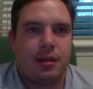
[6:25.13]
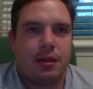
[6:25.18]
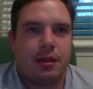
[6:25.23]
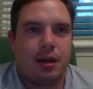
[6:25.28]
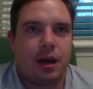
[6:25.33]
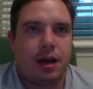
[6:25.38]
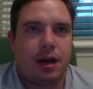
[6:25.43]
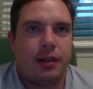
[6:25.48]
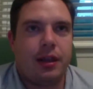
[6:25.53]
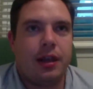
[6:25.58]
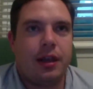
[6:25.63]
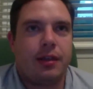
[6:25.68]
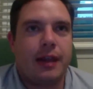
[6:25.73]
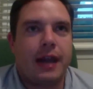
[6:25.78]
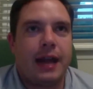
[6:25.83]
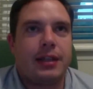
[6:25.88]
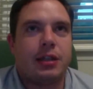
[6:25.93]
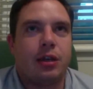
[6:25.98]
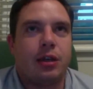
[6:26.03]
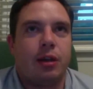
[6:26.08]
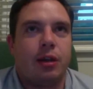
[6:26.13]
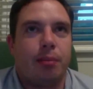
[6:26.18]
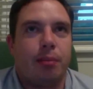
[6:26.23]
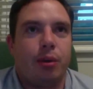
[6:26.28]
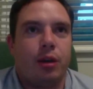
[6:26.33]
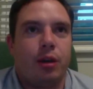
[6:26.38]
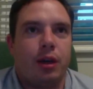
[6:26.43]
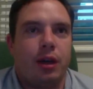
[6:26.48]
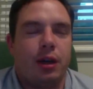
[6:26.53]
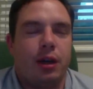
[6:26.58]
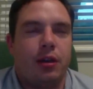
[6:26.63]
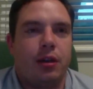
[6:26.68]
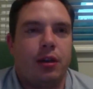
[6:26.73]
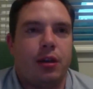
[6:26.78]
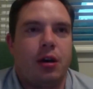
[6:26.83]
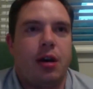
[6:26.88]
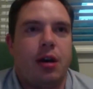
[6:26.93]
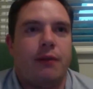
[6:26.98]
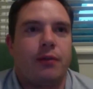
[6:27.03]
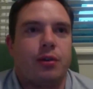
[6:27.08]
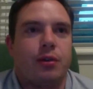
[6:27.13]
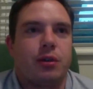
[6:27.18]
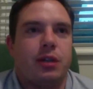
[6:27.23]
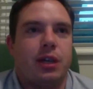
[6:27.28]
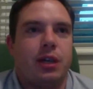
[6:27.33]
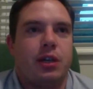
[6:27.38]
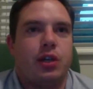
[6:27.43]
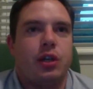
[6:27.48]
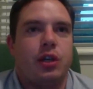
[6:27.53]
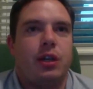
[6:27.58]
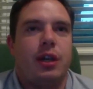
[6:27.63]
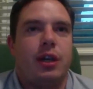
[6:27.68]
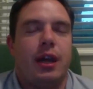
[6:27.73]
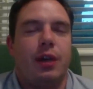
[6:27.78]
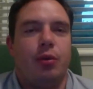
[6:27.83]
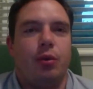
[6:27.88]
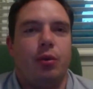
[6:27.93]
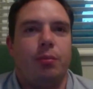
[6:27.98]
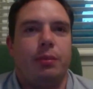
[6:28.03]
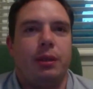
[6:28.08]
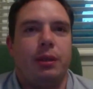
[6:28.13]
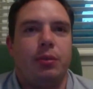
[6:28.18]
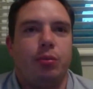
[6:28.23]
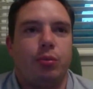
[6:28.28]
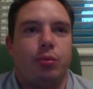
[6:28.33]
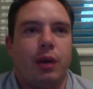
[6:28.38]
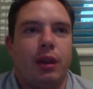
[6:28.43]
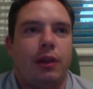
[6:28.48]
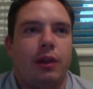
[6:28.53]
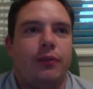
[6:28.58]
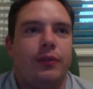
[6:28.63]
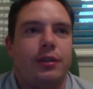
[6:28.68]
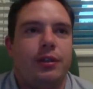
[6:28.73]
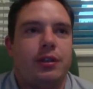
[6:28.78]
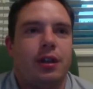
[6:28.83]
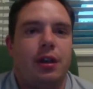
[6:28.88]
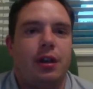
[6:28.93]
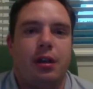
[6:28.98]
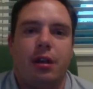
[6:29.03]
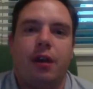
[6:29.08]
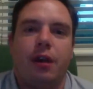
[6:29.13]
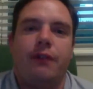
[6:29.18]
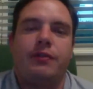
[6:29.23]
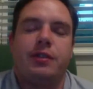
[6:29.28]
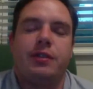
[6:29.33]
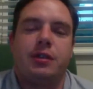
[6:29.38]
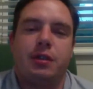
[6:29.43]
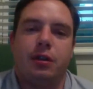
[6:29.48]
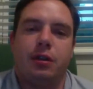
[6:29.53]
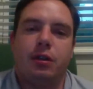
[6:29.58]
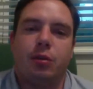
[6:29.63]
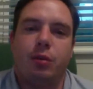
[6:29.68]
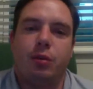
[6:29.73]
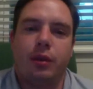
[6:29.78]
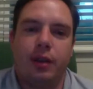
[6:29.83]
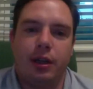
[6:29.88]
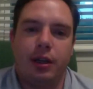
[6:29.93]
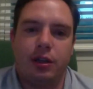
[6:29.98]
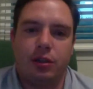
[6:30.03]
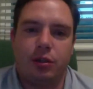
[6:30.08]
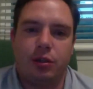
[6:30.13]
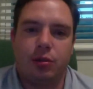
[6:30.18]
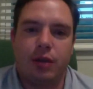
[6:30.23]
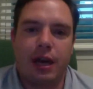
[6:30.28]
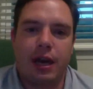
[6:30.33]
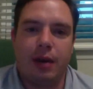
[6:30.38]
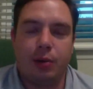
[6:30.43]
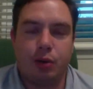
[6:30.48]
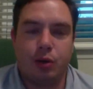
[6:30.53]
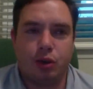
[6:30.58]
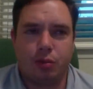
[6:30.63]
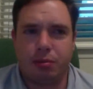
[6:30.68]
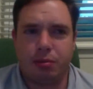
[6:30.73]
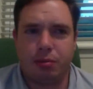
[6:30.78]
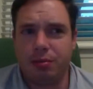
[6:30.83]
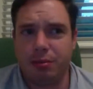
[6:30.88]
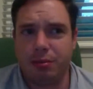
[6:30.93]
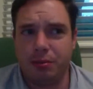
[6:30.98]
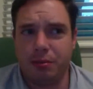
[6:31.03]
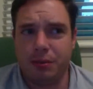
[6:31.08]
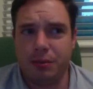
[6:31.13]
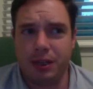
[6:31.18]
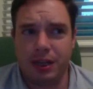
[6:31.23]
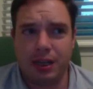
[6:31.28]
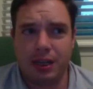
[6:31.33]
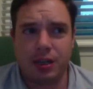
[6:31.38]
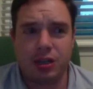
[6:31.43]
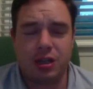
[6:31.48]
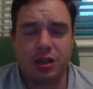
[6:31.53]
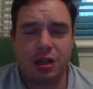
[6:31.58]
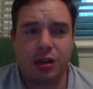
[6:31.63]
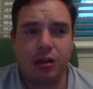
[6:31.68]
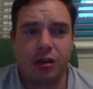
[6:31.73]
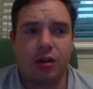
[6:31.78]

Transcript: I think that's going to put it in the conversation, and it will be relevant enough still when they do that, which will probably be next year.